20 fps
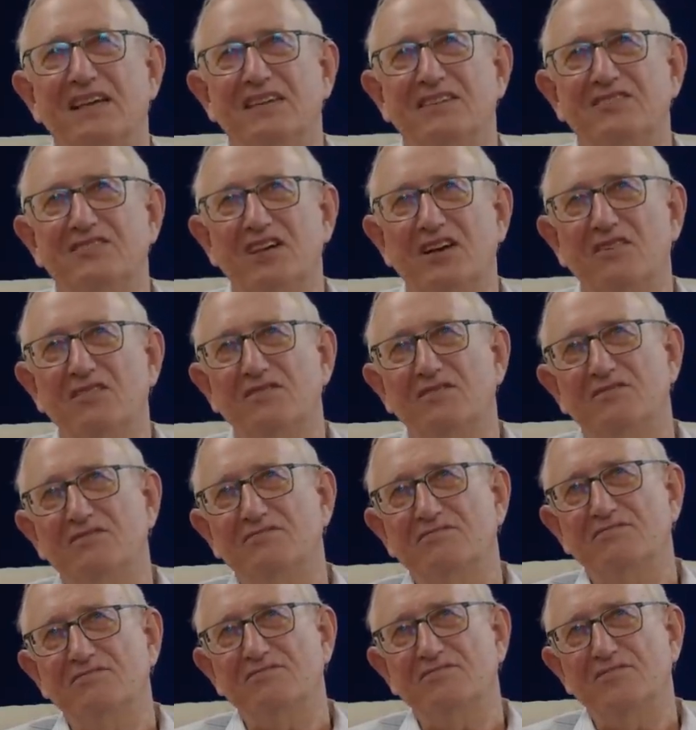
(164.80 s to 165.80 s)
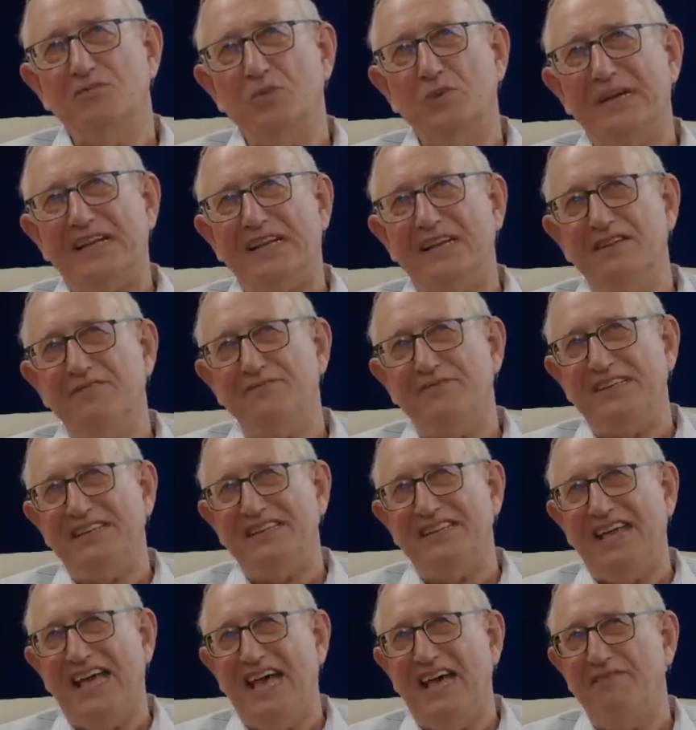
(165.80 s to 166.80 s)
So Wycliffe
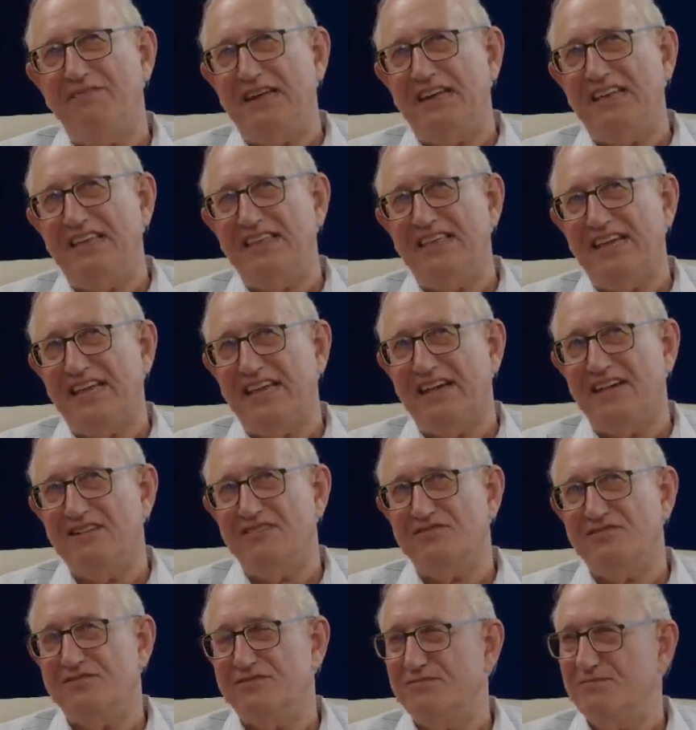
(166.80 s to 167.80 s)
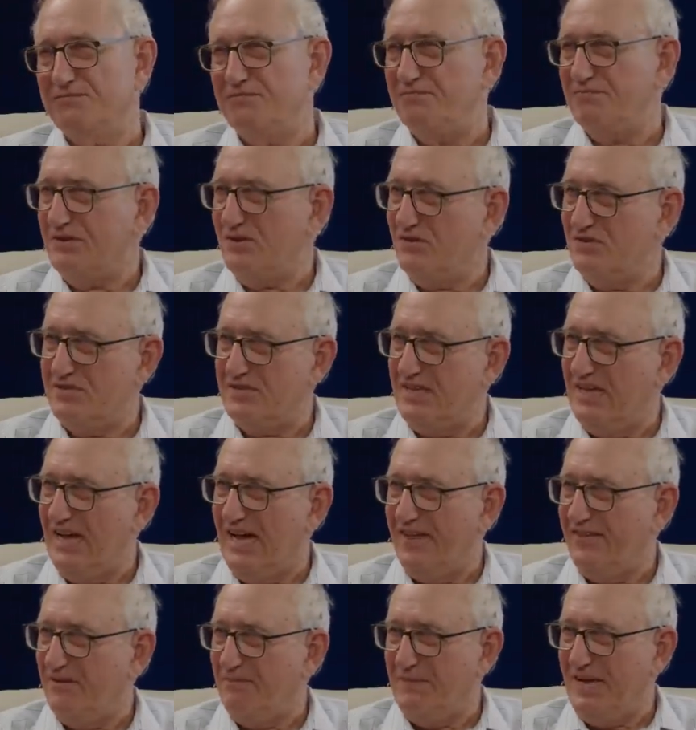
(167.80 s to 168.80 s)
didn't have anything else because the
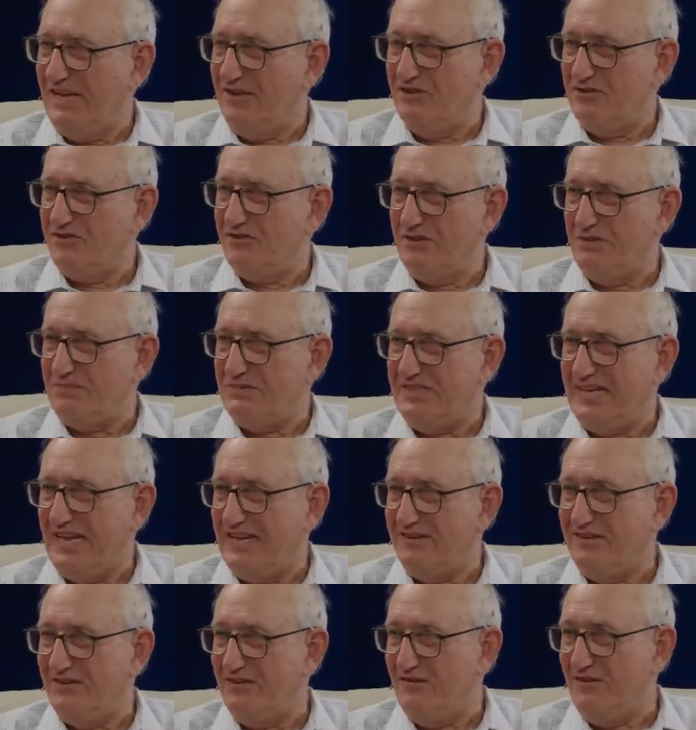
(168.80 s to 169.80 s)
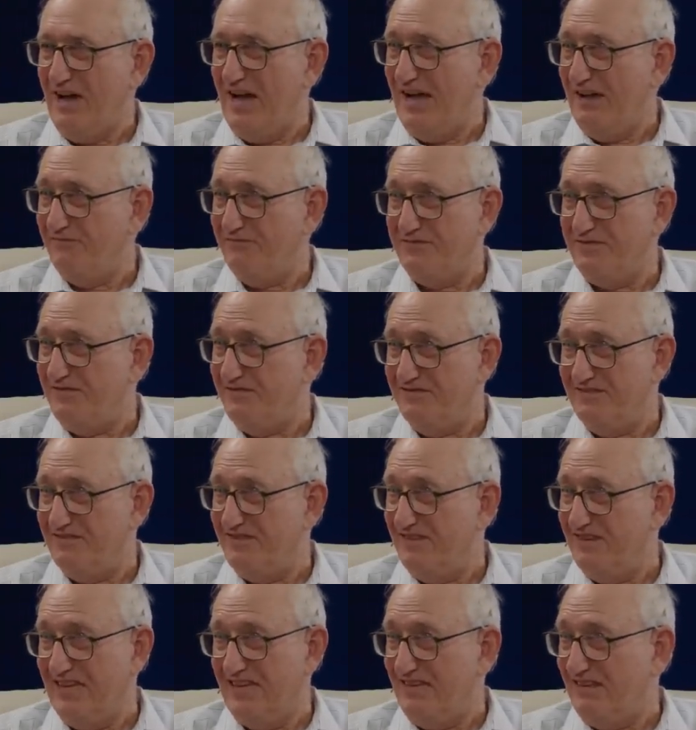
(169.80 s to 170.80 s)
other manuscripts hadn't arrived
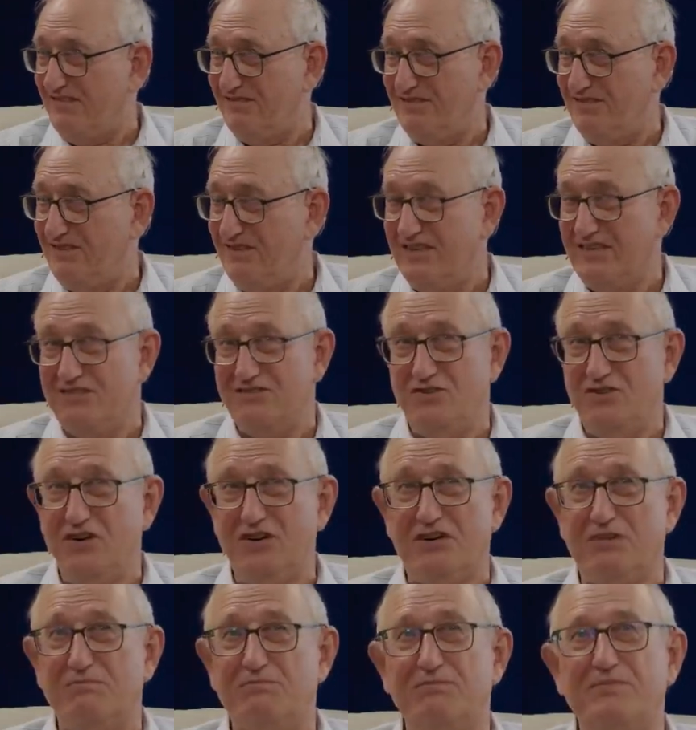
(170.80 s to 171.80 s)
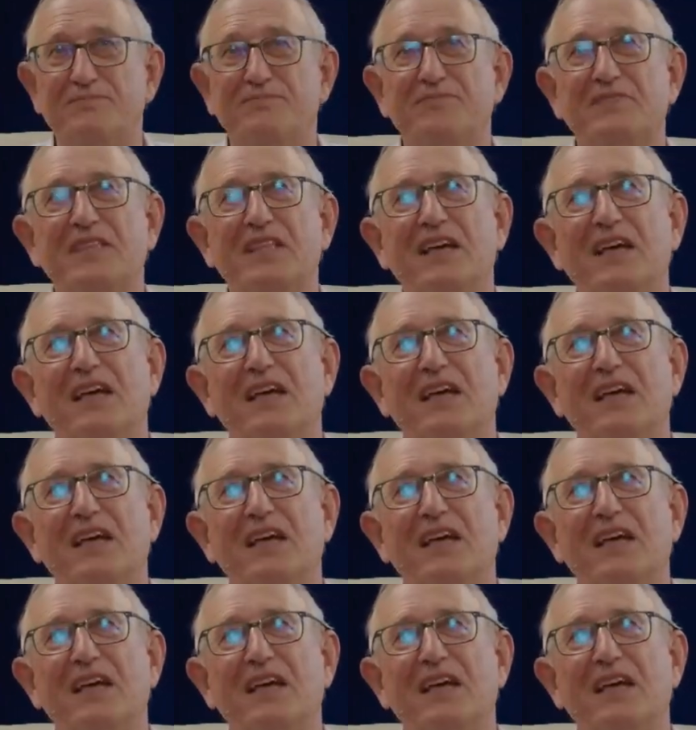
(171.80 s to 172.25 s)
in, in Europe. Mm.